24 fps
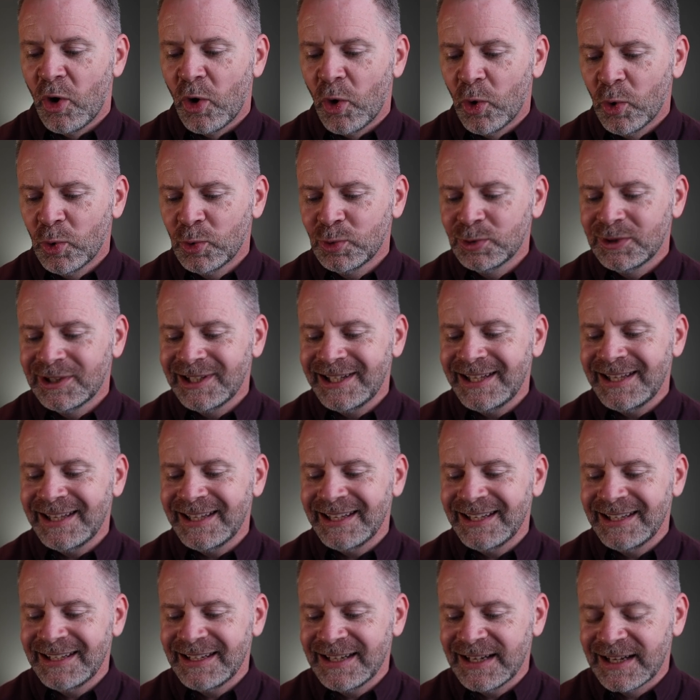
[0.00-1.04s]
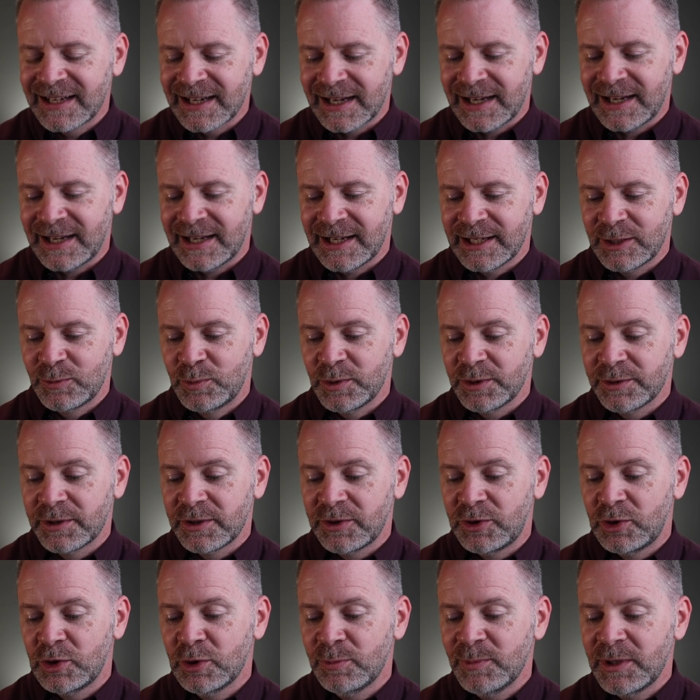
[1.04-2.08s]
Only in God will the
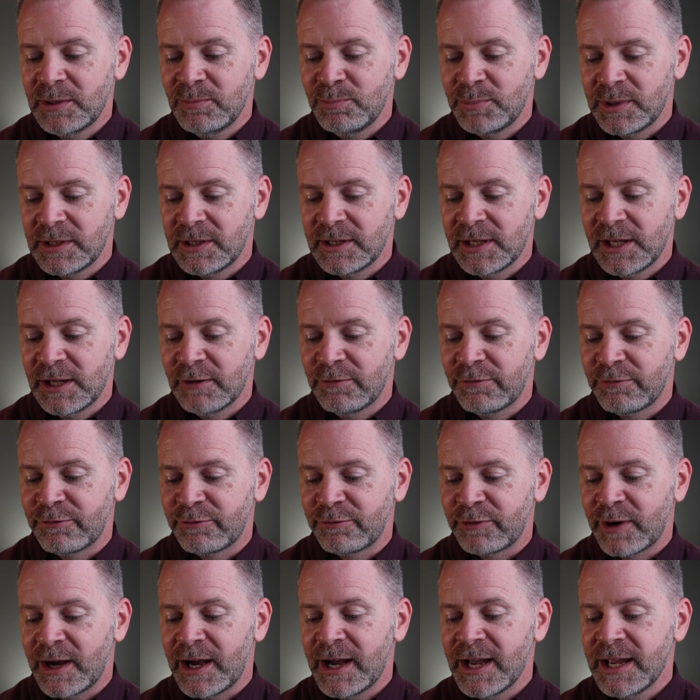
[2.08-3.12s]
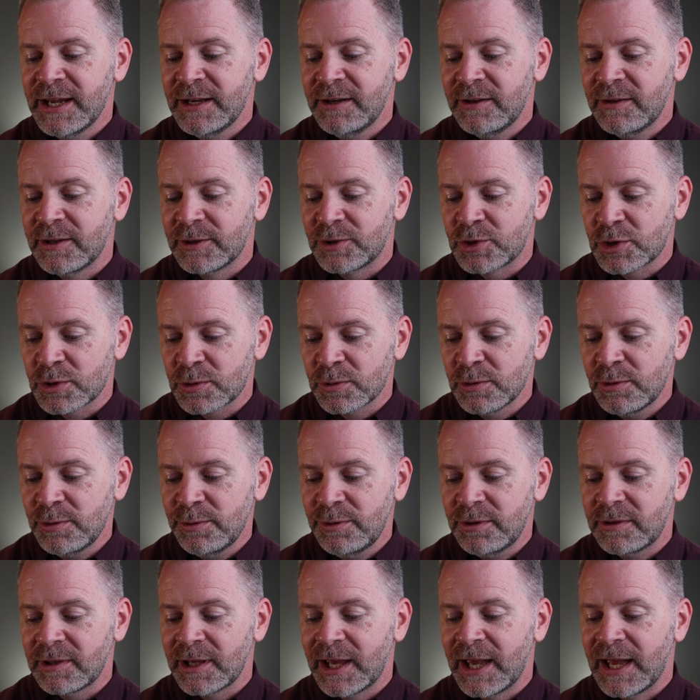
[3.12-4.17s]
human being find the
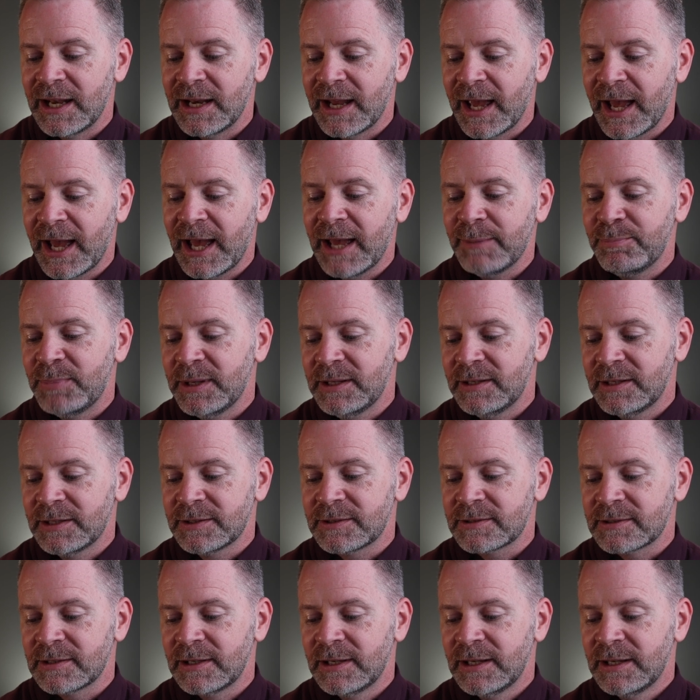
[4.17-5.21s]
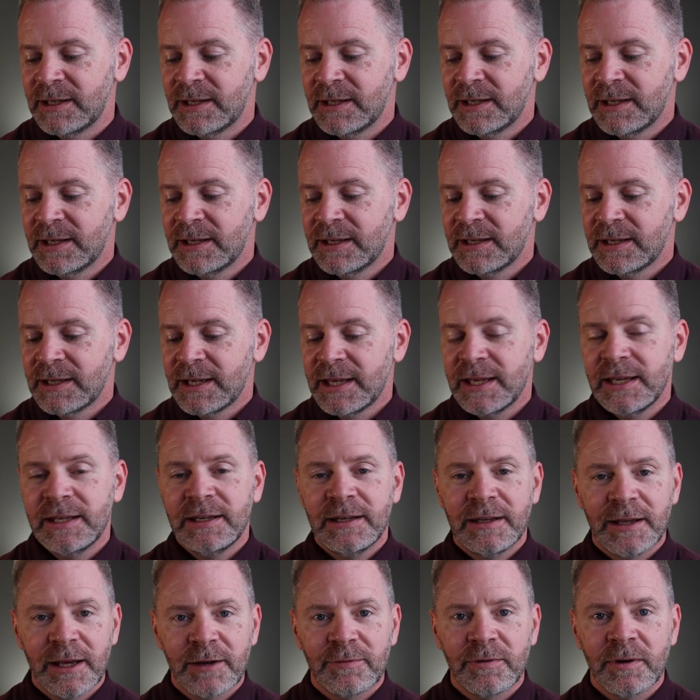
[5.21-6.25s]
truth and happiness he
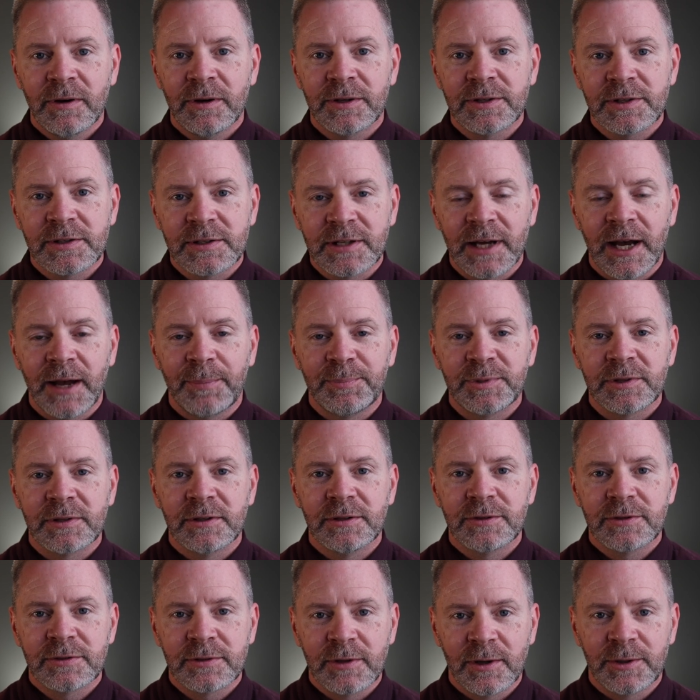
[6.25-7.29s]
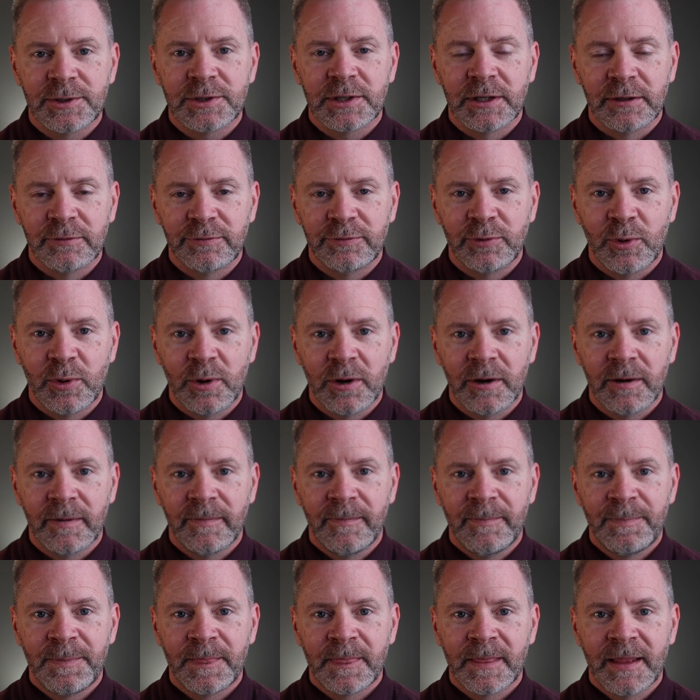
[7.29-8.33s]
never stops searching for.
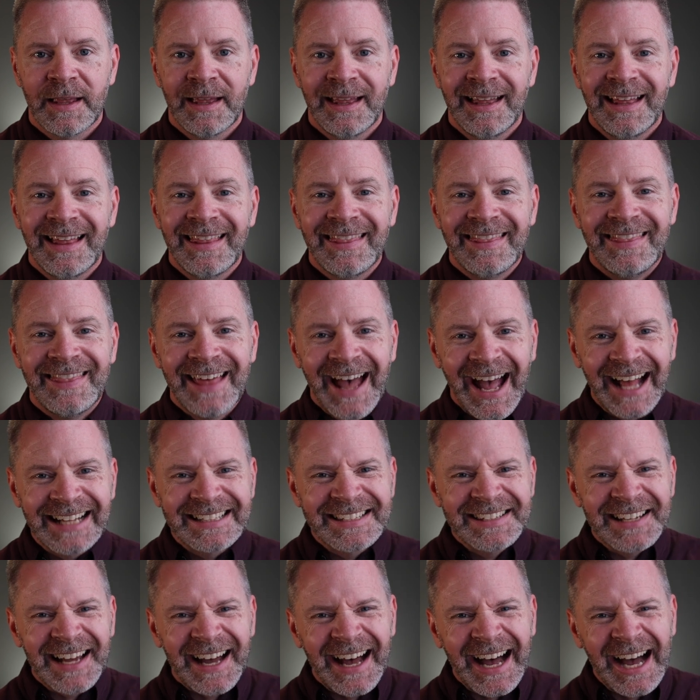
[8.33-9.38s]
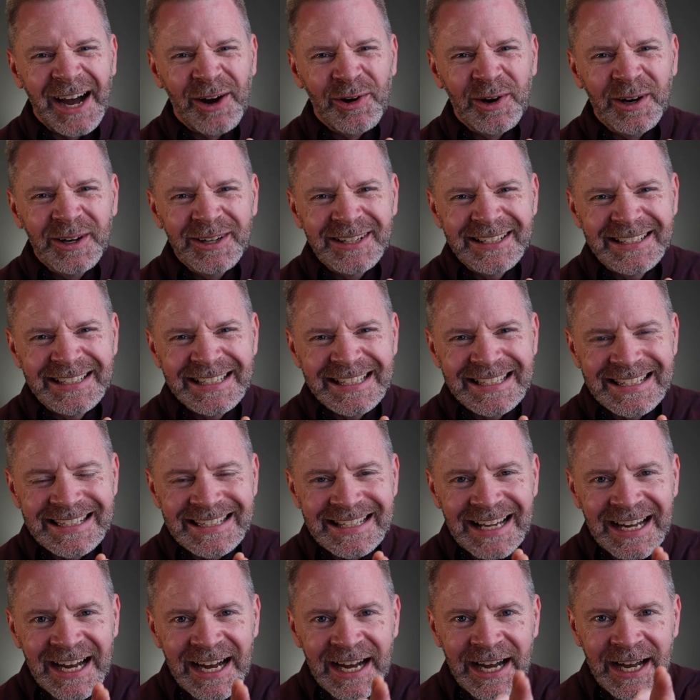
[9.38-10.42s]
That's our
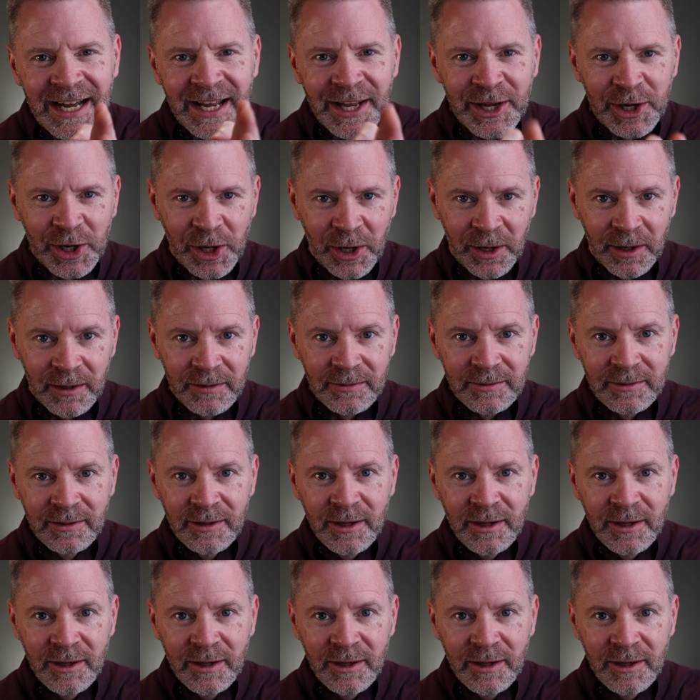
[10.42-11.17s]
desire.